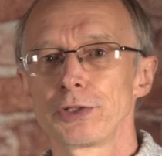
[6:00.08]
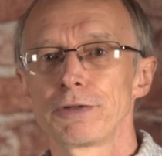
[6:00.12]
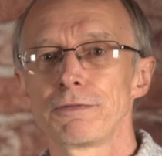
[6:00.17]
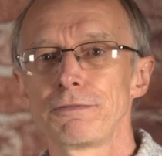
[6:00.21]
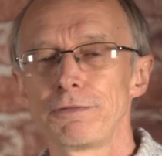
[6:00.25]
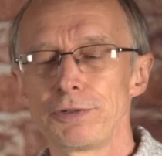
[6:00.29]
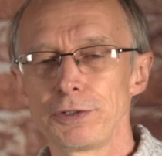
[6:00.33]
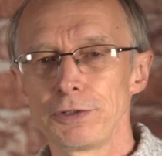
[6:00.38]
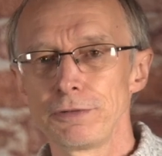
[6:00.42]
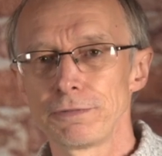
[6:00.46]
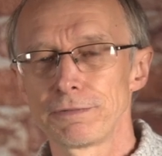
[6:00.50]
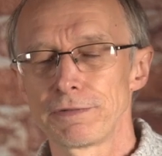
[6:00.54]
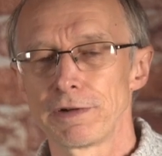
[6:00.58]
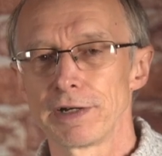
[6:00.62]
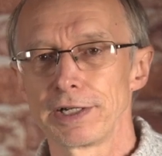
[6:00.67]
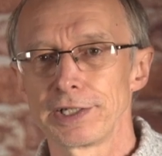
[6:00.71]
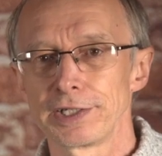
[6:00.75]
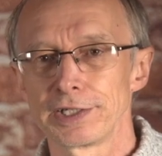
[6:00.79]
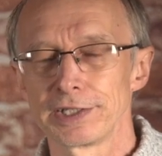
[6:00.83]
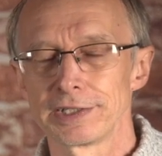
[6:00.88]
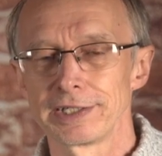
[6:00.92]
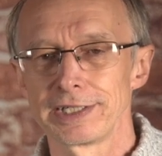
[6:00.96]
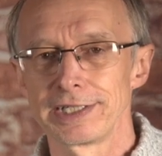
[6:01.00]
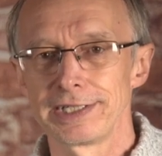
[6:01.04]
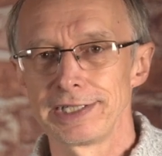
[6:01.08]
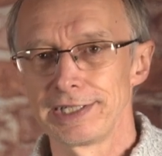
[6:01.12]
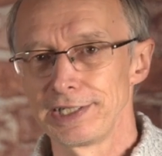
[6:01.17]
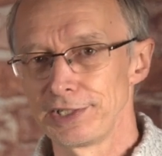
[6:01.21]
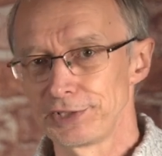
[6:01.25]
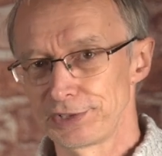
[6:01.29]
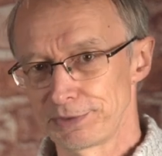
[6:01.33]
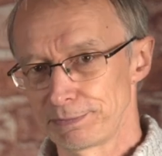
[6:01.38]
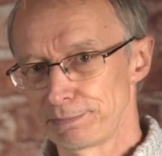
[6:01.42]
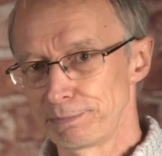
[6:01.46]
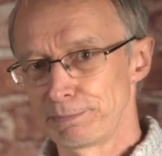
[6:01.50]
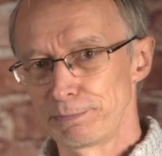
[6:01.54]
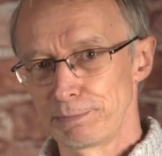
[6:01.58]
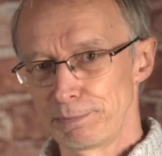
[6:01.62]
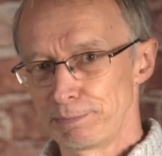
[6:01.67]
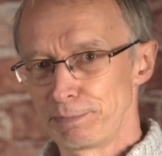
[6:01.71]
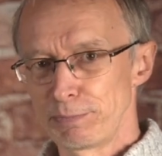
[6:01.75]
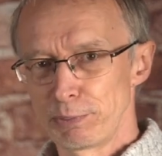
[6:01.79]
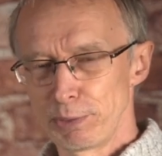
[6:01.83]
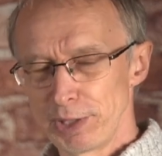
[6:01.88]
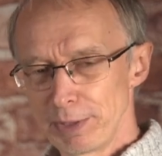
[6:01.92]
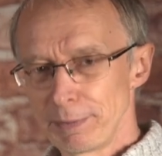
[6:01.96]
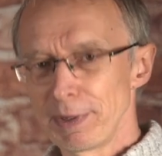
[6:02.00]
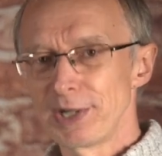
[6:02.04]
the viewfinder, is
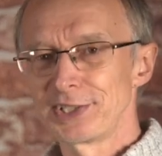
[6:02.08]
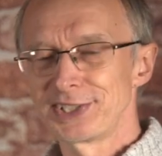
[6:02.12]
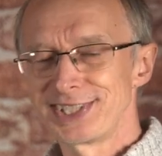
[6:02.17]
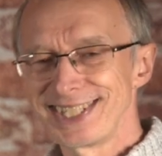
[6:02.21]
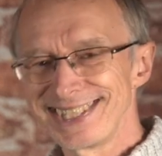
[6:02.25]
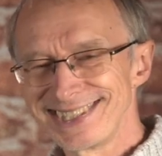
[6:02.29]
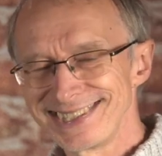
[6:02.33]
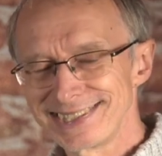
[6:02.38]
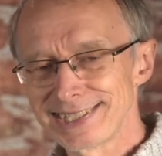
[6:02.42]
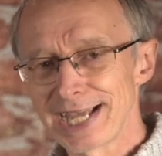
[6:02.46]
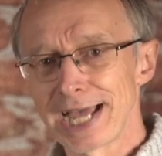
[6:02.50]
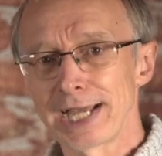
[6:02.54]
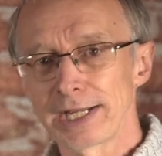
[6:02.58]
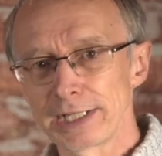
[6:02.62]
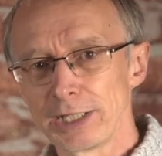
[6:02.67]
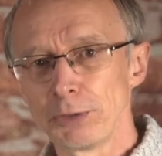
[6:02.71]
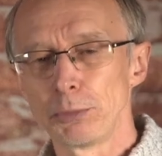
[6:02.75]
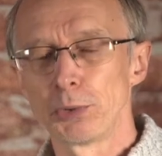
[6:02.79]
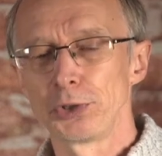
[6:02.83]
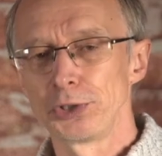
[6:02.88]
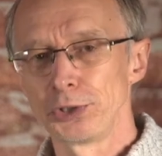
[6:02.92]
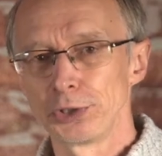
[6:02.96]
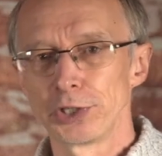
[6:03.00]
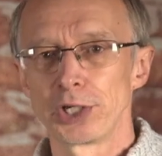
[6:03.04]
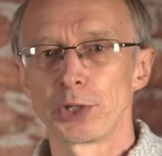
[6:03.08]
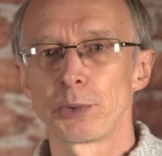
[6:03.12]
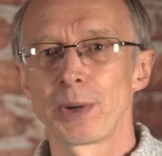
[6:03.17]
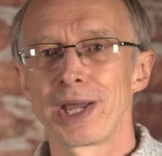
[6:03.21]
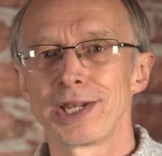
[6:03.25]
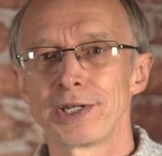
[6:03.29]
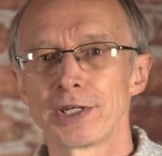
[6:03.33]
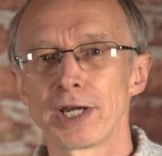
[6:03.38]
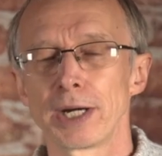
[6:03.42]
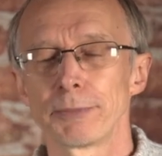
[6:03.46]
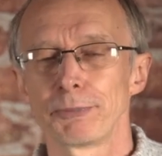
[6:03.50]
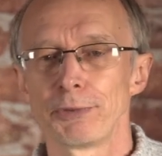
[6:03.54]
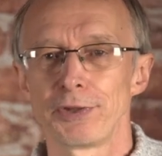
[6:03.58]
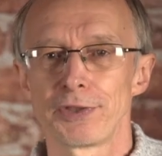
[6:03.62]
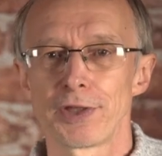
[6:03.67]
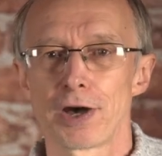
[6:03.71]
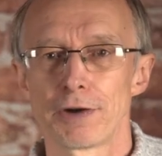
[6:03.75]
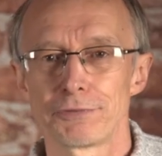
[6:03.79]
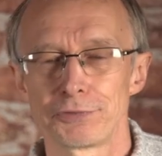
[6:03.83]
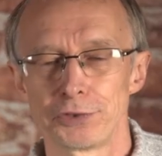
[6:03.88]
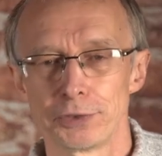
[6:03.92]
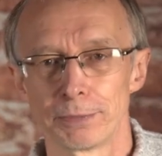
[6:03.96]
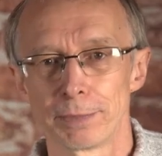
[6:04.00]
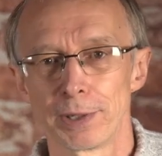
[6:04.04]
pretty much exactly what you're going to end up with
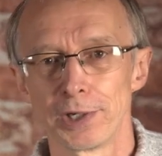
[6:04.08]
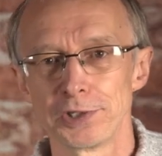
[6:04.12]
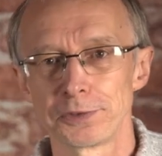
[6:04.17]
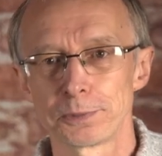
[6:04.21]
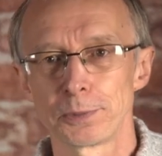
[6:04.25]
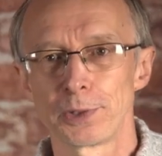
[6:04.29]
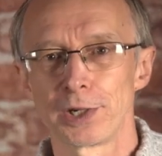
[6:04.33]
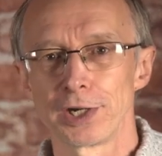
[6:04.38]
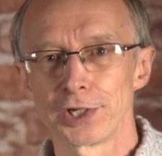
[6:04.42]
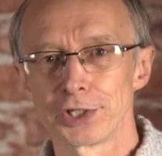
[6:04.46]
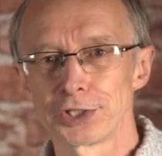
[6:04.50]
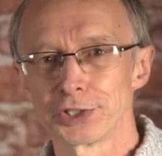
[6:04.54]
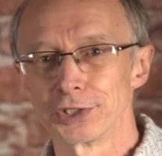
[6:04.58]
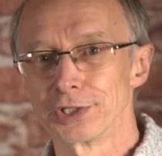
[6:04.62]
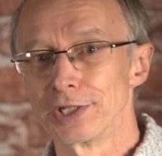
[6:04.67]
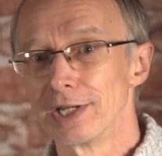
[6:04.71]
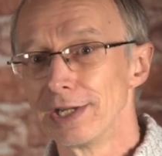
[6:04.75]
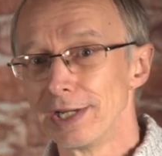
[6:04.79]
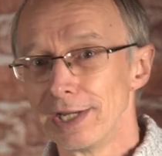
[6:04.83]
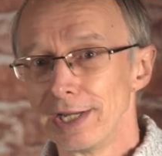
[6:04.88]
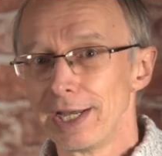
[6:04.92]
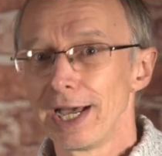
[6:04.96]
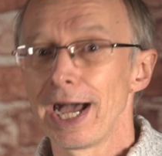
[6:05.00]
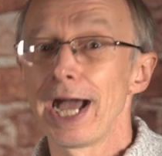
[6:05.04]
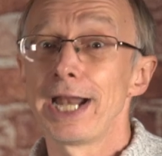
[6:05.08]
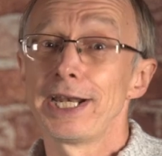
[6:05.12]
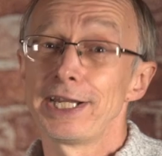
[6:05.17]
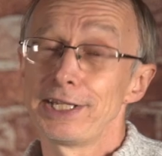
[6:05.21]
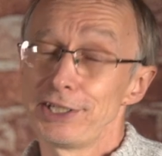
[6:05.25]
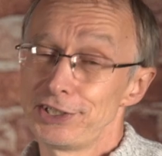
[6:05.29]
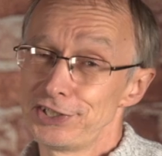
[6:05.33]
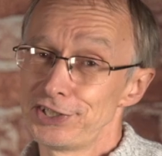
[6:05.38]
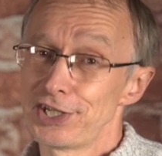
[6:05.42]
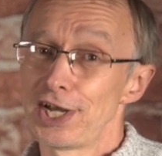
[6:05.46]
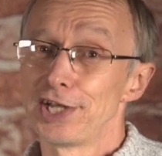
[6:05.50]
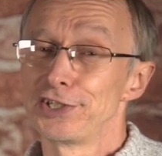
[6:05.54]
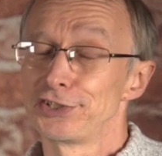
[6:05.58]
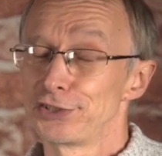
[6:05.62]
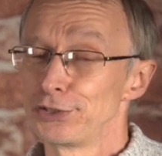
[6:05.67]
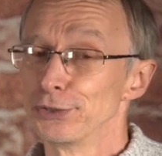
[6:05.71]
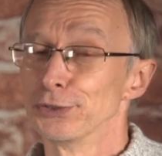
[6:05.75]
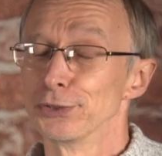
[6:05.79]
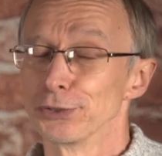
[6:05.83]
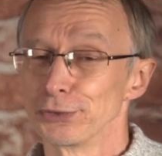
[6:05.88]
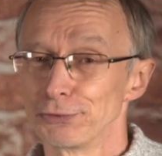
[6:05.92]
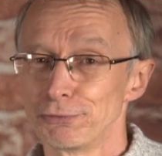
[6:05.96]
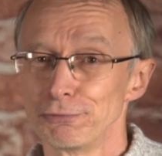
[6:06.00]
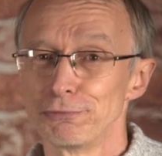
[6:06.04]
after your post-production, and it does
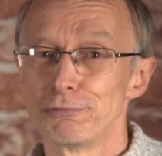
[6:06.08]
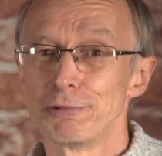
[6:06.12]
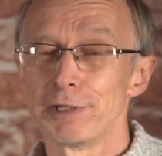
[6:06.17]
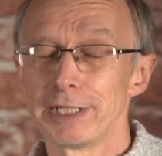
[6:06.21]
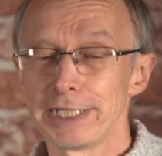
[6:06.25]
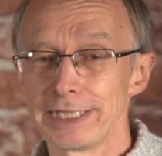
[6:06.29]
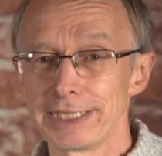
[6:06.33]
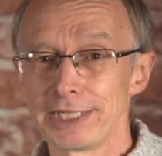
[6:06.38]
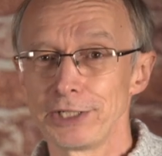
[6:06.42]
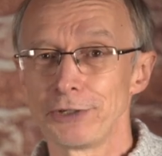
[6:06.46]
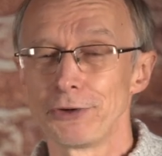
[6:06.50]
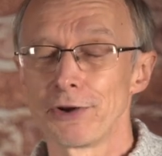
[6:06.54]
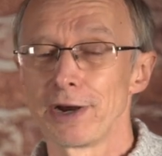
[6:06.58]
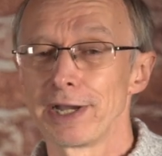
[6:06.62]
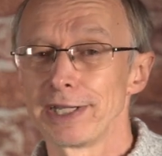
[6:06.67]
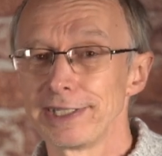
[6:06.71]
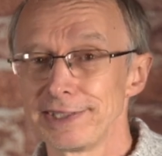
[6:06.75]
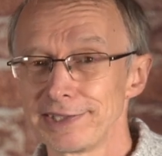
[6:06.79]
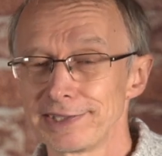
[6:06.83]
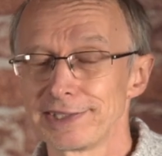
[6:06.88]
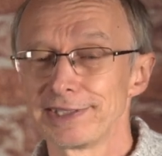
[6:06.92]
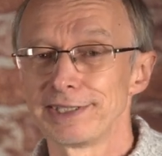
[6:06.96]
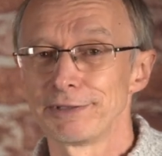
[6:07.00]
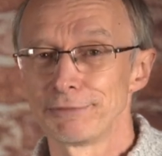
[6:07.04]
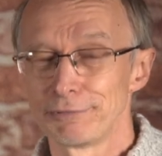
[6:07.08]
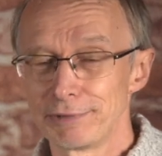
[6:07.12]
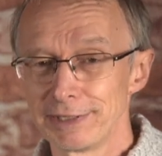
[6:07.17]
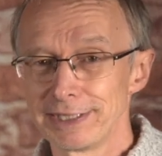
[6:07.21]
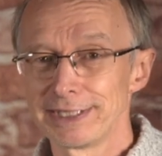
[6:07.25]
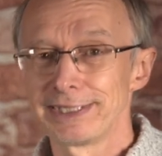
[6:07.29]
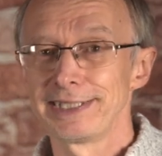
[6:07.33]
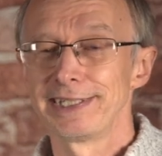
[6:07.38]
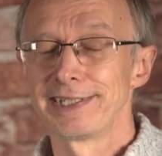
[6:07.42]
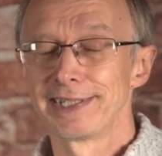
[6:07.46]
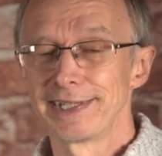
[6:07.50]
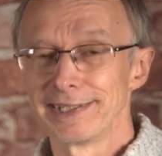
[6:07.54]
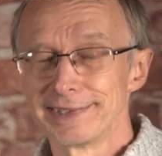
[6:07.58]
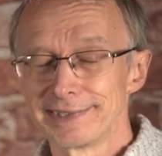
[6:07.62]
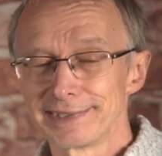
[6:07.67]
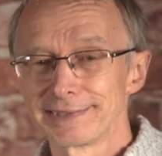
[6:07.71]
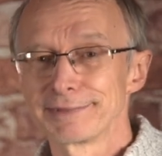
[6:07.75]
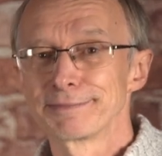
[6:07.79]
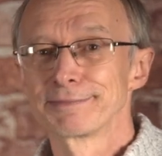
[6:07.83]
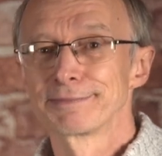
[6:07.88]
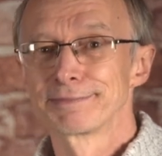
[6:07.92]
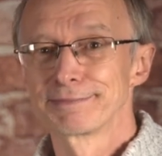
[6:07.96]
look really great. It really does.